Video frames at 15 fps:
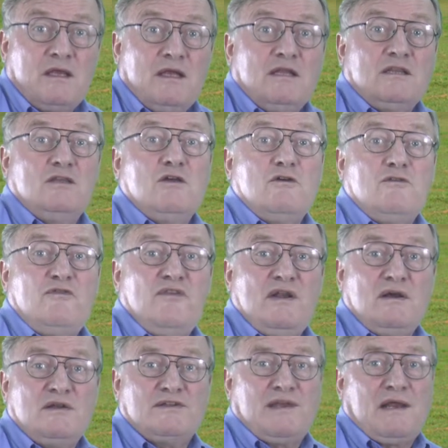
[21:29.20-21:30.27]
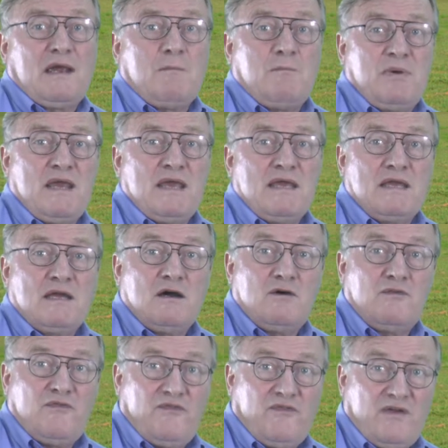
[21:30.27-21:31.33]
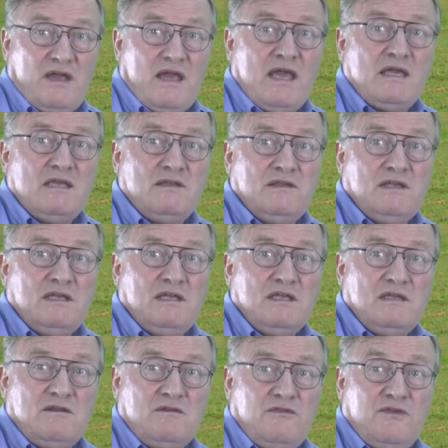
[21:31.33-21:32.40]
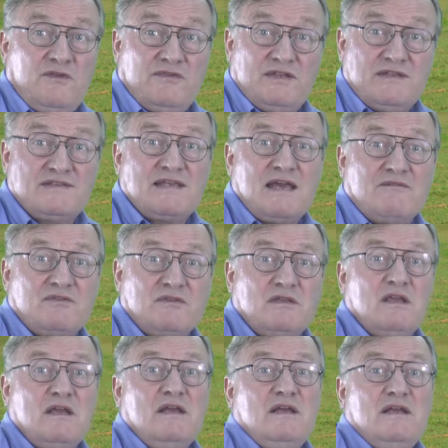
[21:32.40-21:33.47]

The phylloxera plague of 1857